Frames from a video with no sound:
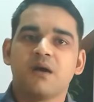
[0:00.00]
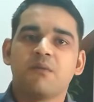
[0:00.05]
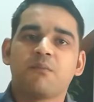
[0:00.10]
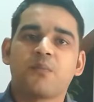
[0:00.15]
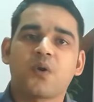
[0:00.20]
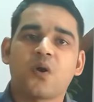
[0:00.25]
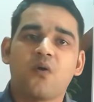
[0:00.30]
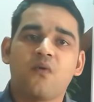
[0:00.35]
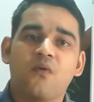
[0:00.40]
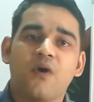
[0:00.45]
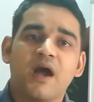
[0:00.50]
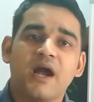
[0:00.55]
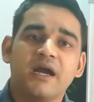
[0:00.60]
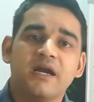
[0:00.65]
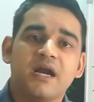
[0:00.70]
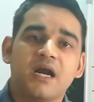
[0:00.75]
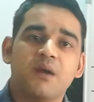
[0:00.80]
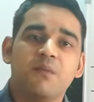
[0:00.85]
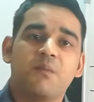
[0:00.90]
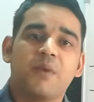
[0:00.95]

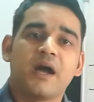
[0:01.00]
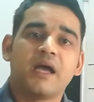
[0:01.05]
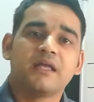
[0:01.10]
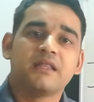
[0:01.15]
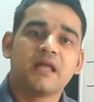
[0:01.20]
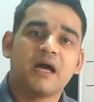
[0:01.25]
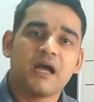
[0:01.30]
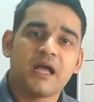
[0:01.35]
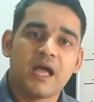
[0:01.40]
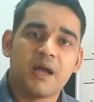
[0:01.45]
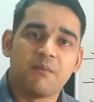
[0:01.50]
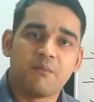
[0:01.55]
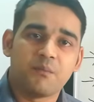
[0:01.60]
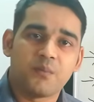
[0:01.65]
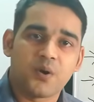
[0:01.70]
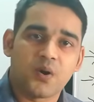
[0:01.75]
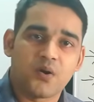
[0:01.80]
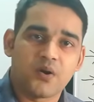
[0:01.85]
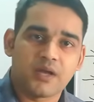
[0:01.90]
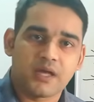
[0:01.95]
provided by the
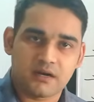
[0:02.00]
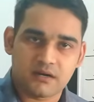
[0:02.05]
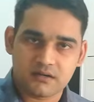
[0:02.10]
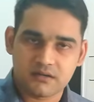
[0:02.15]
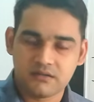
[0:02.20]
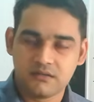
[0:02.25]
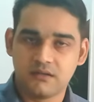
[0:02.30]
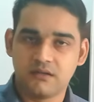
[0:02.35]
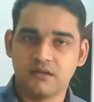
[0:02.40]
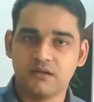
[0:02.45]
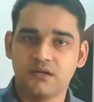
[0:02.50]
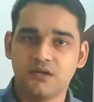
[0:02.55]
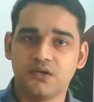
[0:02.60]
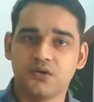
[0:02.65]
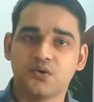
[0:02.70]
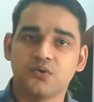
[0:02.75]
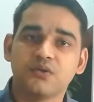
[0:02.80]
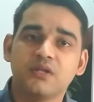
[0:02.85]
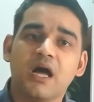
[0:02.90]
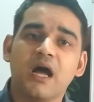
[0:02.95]
employer
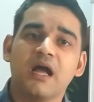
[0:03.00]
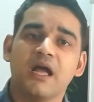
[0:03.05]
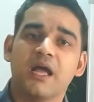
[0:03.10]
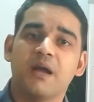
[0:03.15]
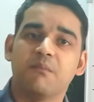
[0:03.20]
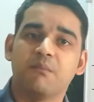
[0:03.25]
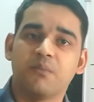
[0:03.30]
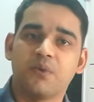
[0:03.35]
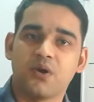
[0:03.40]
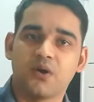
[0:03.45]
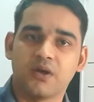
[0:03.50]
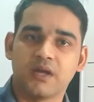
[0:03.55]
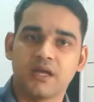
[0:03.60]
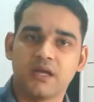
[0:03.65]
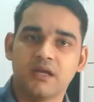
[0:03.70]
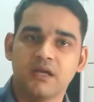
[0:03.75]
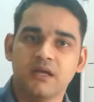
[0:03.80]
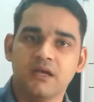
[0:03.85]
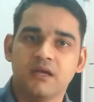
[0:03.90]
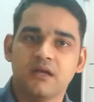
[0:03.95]
to the
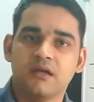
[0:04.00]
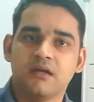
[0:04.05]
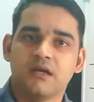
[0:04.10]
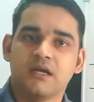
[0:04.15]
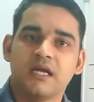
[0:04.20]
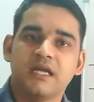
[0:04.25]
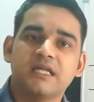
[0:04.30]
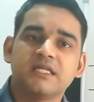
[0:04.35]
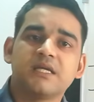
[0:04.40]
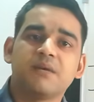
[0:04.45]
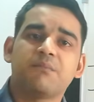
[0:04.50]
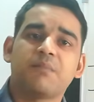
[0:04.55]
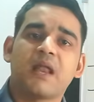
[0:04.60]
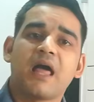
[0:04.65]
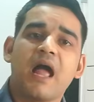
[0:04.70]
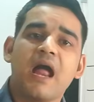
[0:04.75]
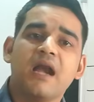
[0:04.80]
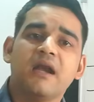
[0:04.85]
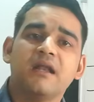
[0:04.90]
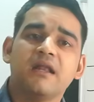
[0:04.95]
employee. It is a
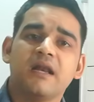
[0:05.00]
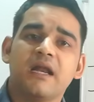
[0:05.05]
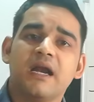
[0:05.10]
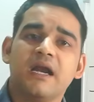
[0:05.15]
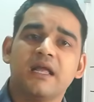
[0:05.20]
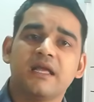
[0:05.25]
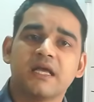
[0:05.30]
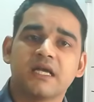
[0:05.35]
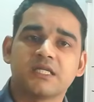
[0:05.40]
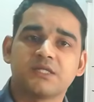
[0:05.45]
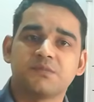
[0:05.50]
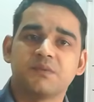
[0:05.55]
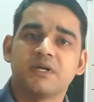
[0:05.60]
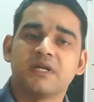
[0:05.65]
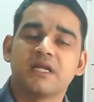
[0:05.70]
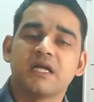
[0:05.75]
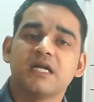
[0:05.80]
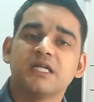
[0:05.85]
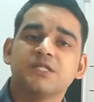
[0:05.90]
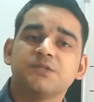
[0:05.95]
planned learning
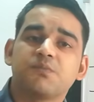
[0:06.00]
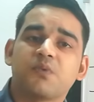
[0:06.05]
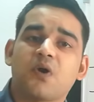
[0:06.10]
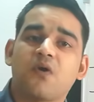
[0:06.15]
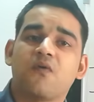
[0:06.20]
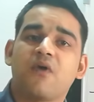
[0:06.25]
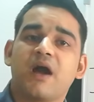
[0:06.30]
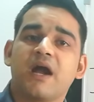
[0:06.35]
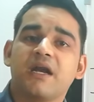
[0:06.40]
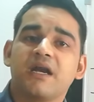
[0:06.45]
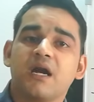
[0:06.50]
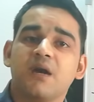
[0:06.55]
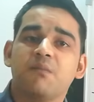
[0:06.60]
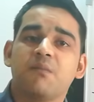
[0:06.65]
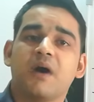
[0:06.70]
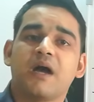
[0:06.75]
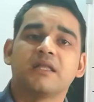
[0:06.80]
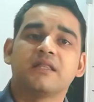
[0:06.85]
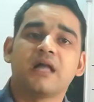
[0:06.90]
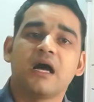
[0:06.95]
experience provided
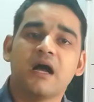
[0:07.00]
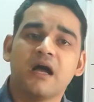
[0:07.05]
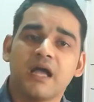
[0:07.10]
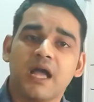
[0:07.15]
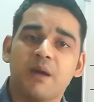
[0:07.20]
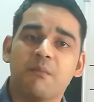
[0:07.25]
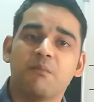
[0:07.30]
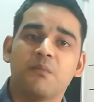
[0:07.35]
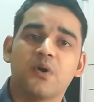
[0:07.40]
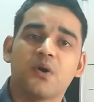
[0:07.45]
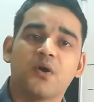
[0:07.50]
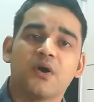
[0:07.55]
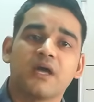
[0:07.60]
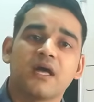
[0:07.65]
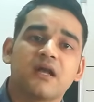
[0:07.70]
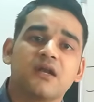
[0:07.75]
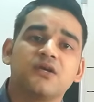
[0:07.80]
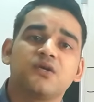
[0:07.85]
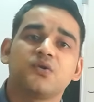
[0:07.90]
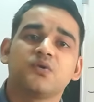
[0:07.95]
by the
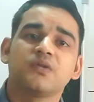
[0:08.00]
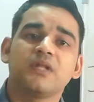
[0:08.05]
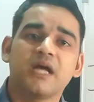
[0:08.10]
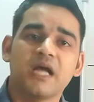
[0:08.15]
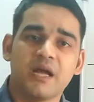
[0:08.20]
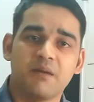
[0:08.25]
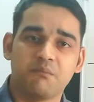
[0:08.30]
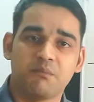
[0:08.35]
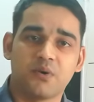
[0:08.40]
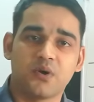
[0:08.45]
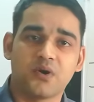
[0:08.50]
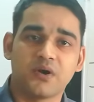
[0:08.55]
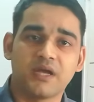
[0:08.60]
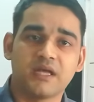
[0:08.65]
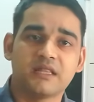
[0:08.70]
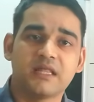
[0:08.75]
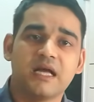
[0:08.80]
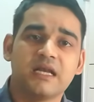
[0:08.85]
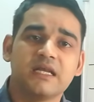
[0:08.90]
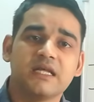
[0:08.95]
employer to the
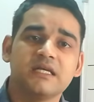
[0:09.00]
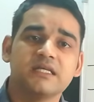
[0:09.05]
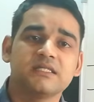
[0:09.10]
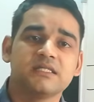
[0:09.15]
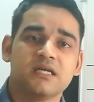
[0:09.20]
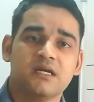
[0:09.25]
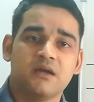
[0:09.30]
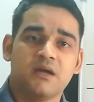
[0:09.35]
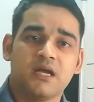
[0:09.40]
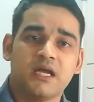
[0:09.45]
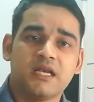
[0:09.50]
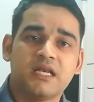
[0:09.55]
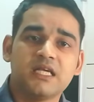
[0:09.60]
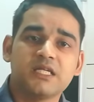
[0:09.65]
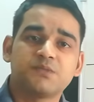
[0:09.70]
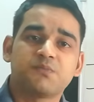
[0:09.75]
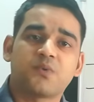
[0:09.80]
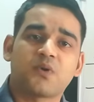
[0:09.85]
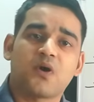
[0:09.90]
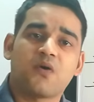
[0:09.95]
employee. That is, it
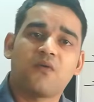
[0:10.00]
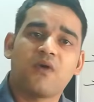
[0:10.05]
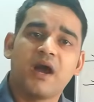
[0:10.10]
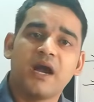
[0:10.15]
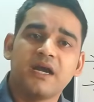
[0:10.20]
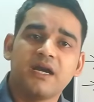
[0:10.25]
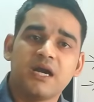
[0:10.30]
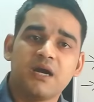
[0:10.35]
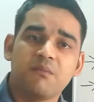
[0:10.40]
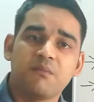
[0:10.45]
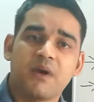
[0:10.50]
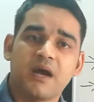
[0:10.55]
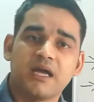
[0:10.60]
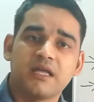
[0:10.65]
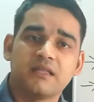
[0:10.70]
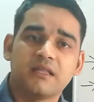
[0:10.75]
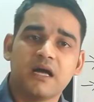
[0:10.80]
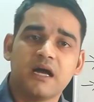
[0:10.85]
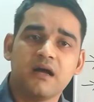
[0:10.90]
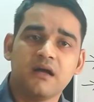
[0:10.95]
is provided by
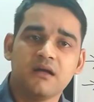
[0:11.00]
the